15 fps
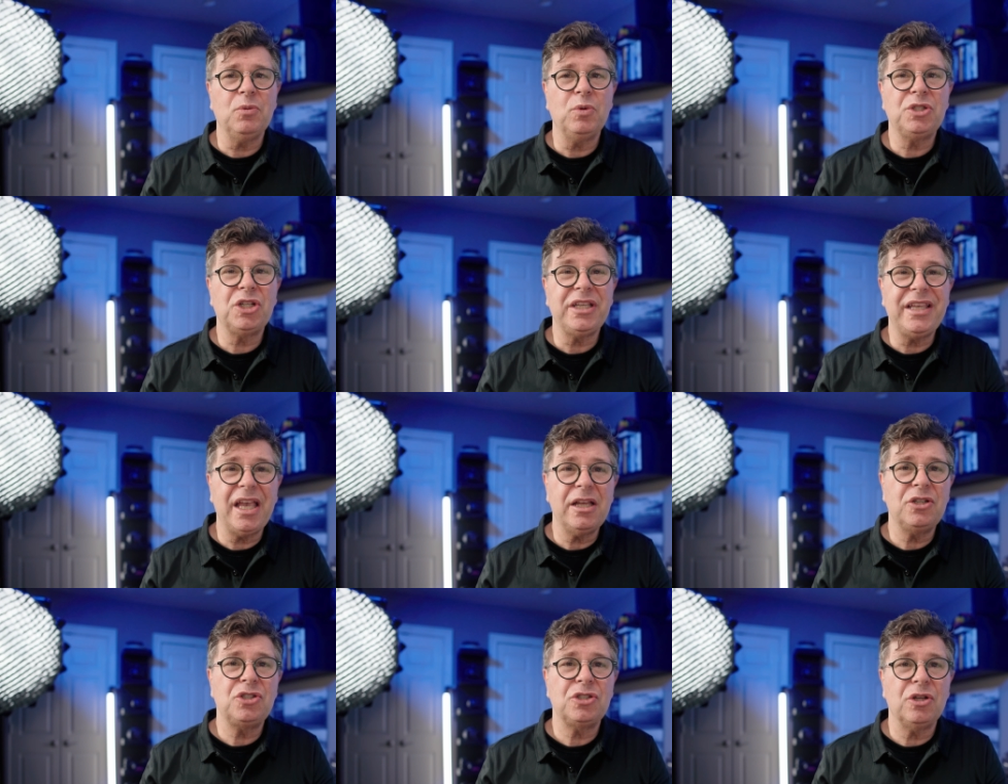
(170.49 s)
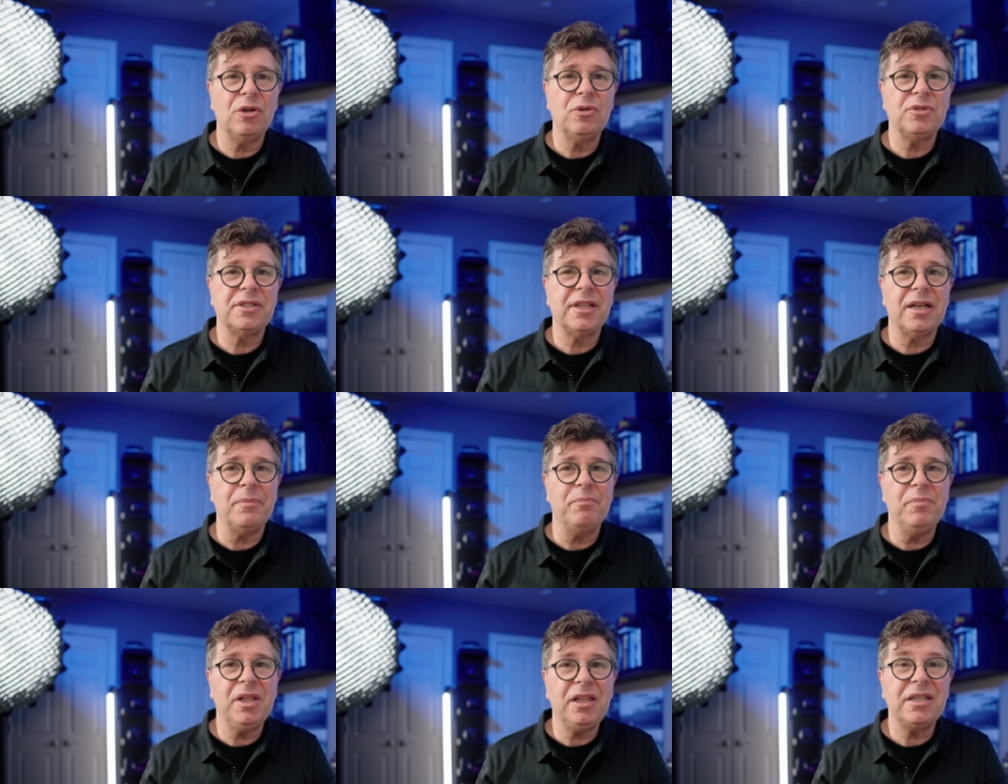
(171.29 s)
which again shows that a
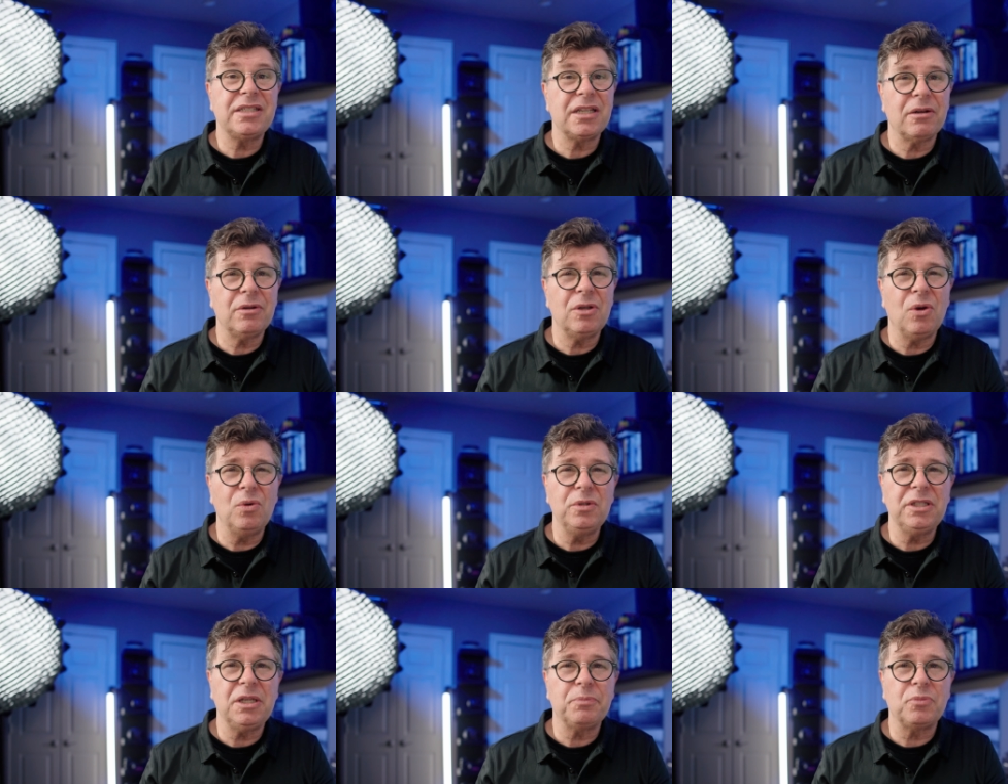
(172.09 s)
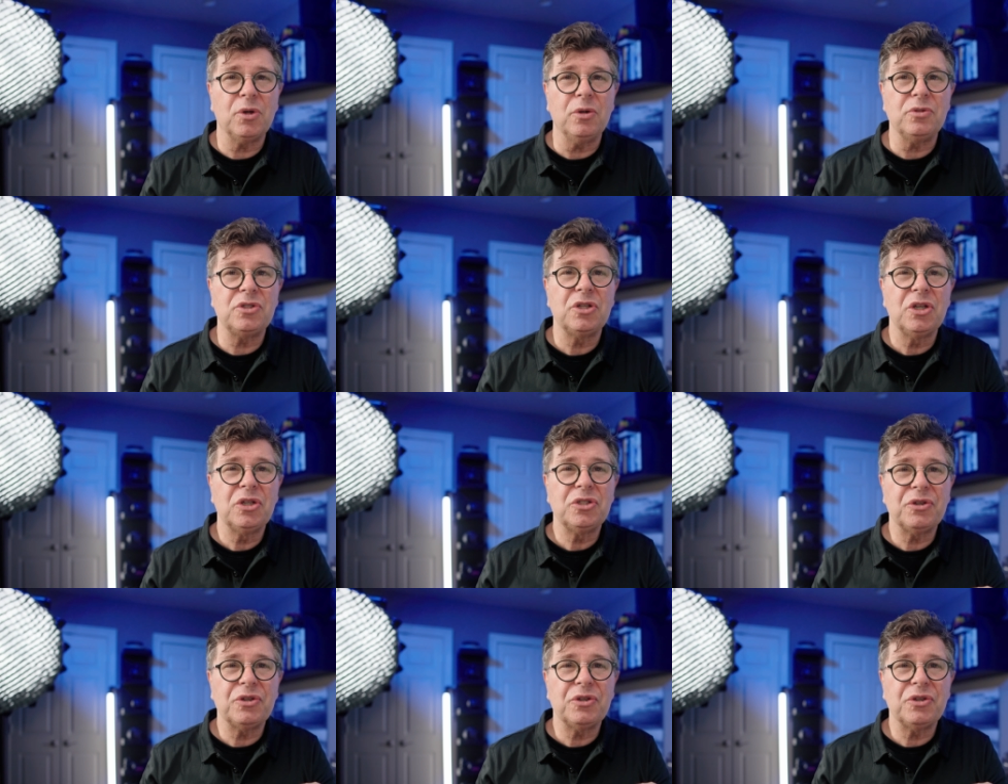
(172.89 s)
military-only approach